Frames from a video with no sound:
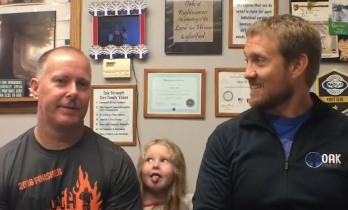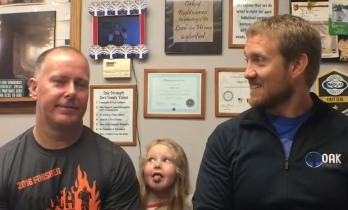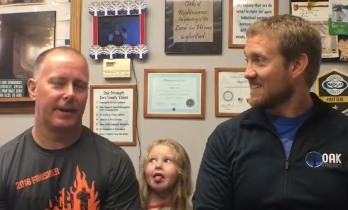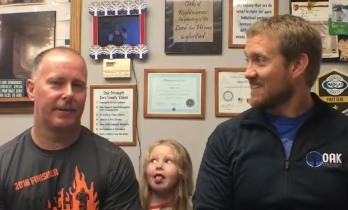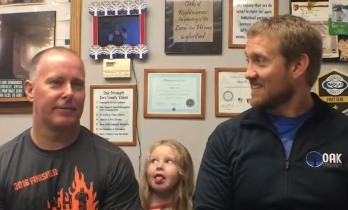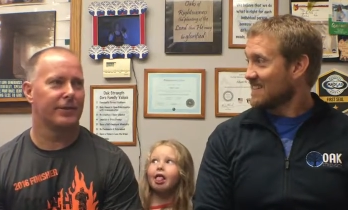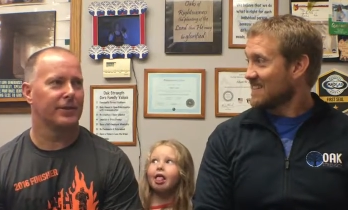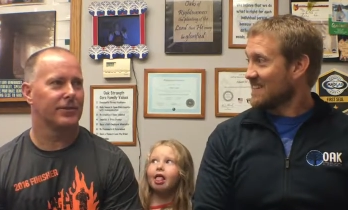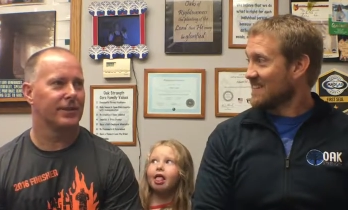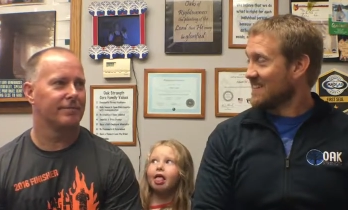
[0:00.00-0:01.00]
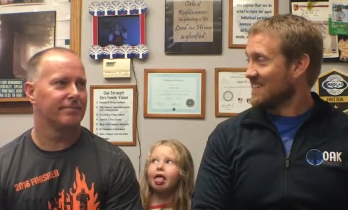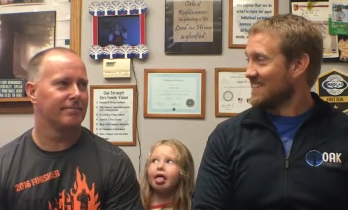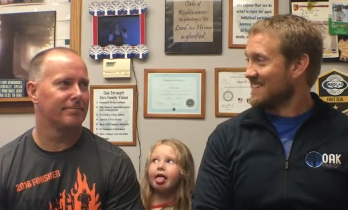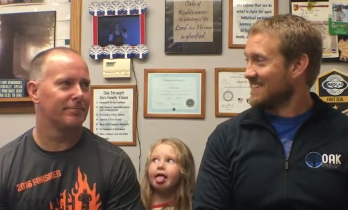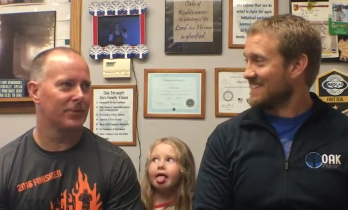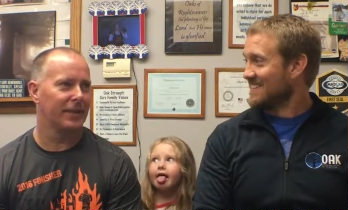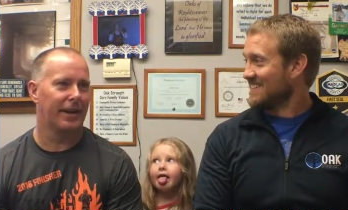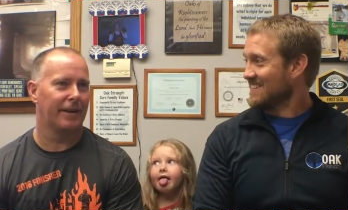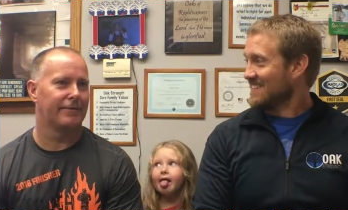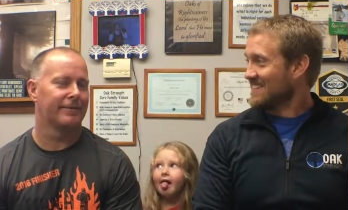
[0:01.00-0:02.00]
Speaker 1: and not finished it,
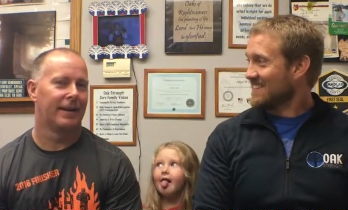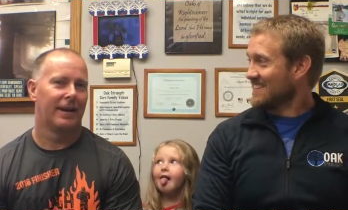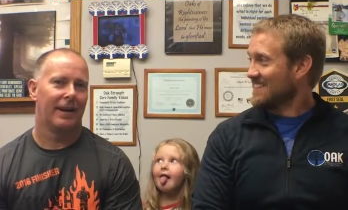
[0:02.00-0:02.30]
D N F.